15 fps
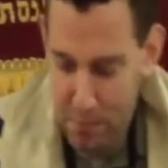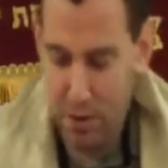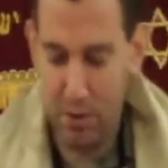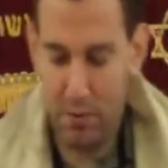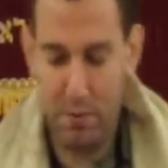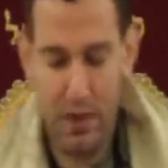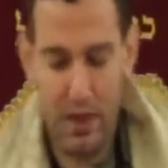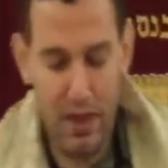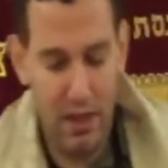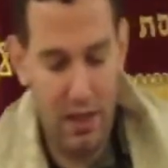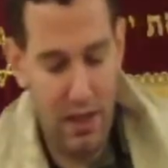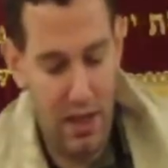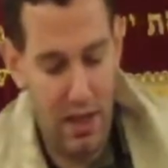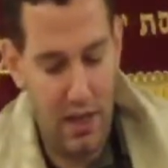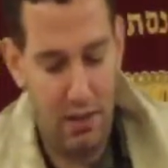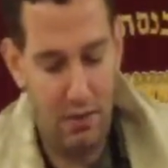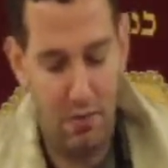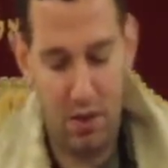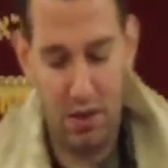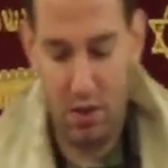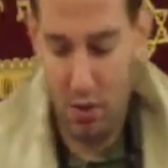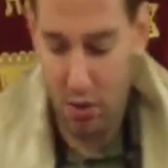both begin and end
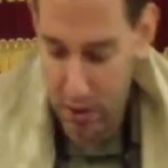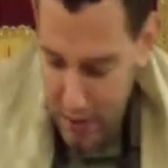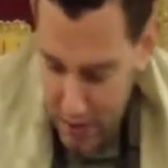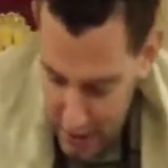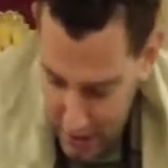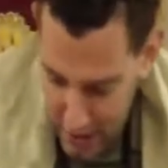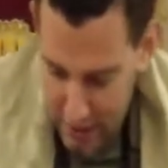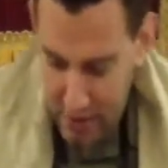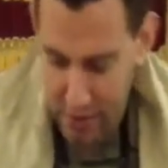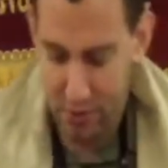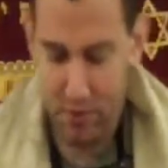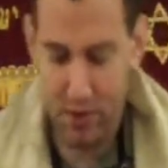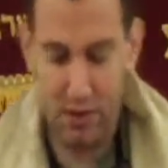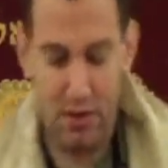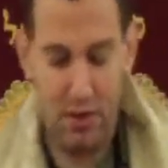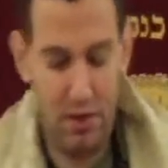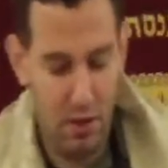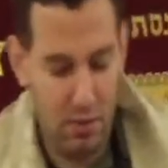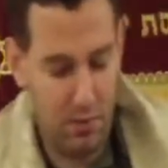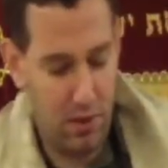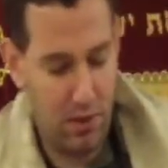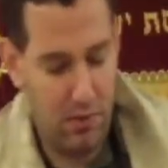with holy days, which are
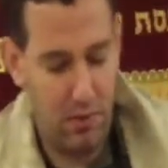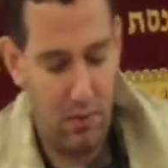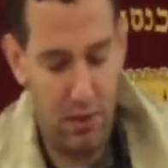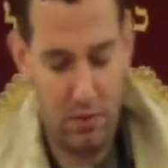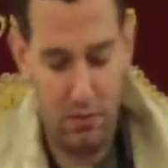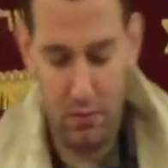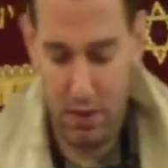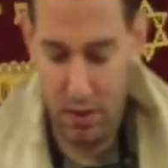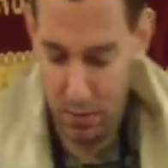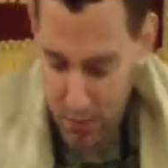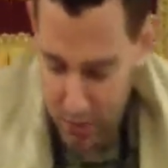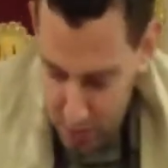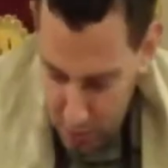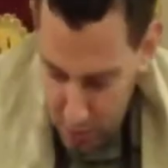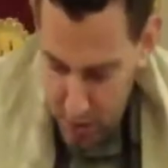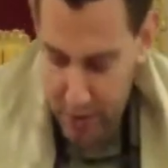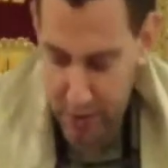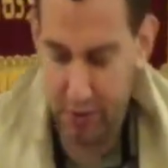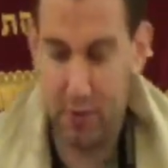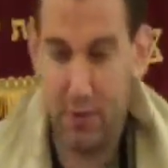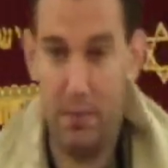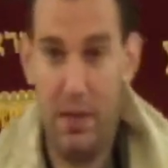Yom Tov, which, on which work
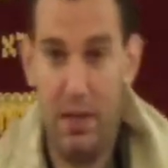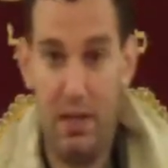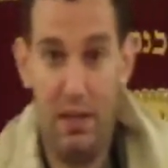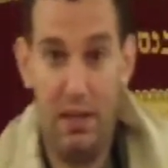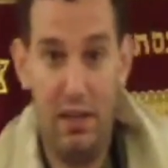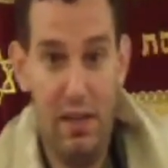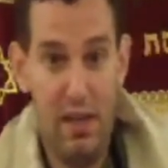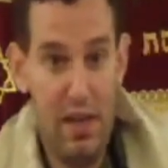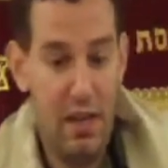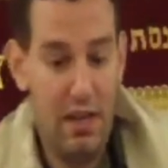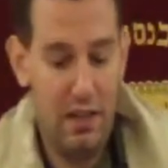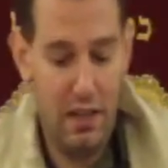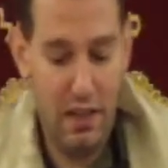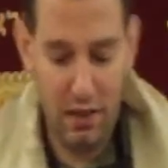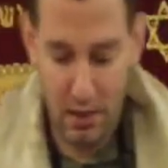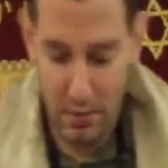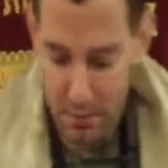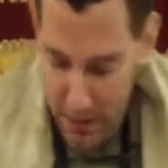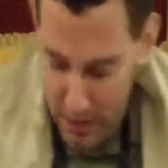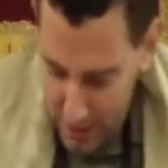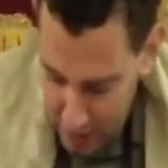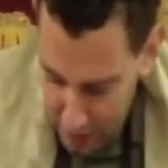is forbidden. The
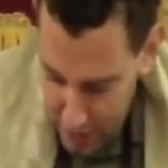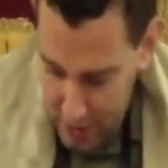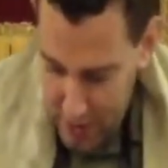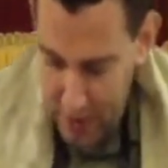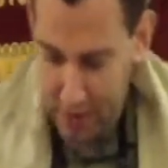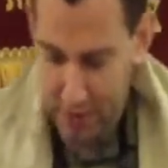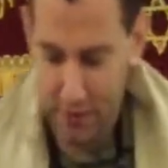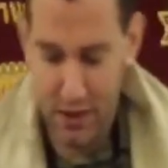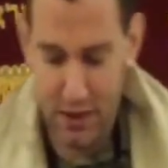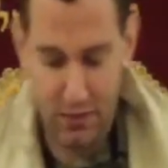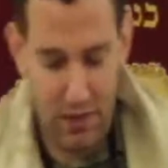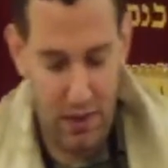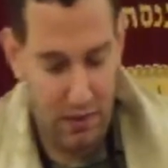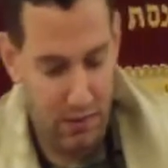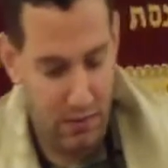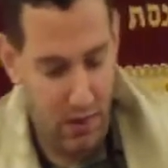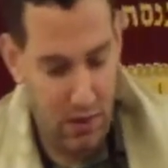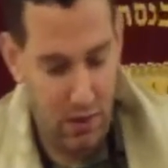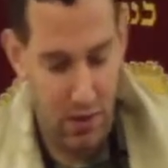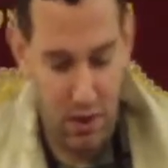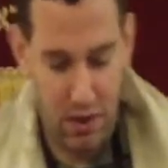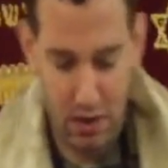intermediary days of each
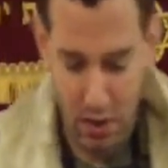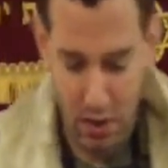festival are